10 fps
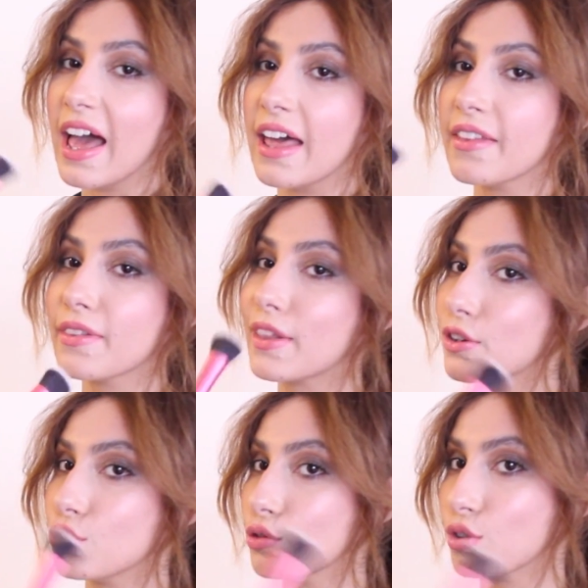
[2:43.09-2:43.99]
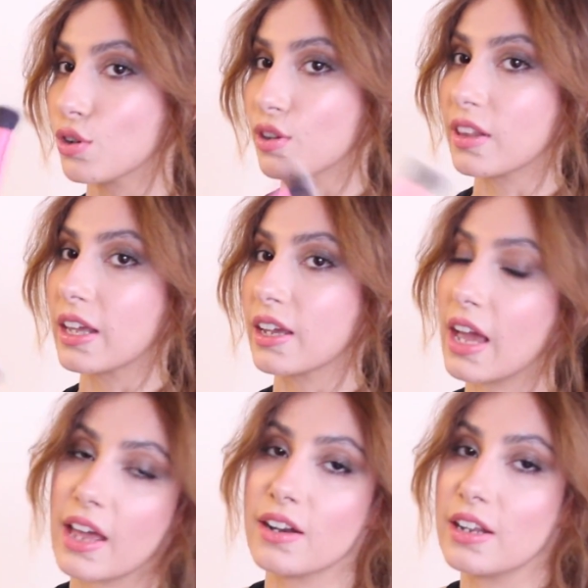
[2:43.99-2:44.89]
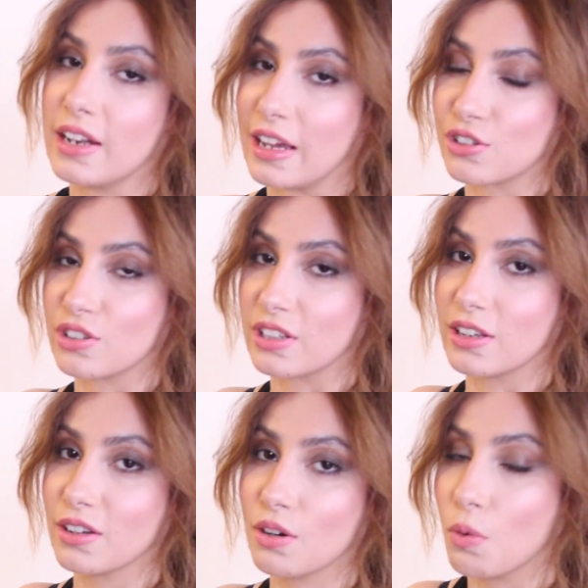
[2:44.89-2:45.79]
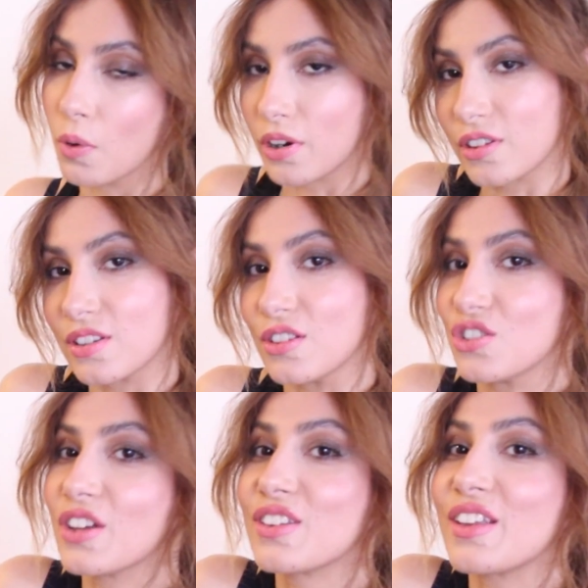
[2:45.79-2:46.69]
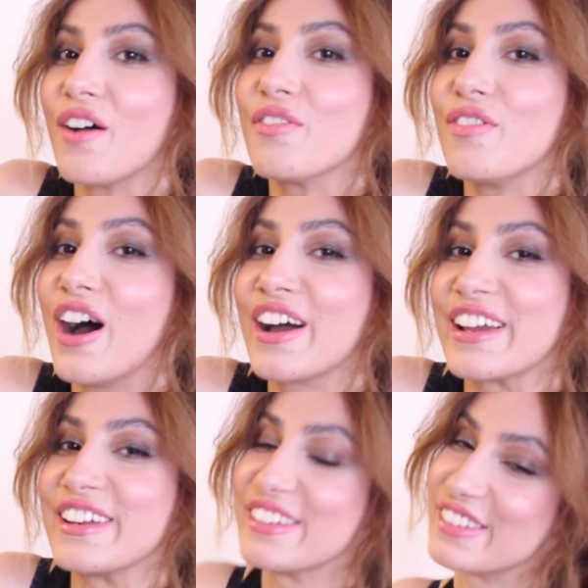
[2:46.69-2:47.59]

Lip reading: and then do your thing, and it actually works just fine.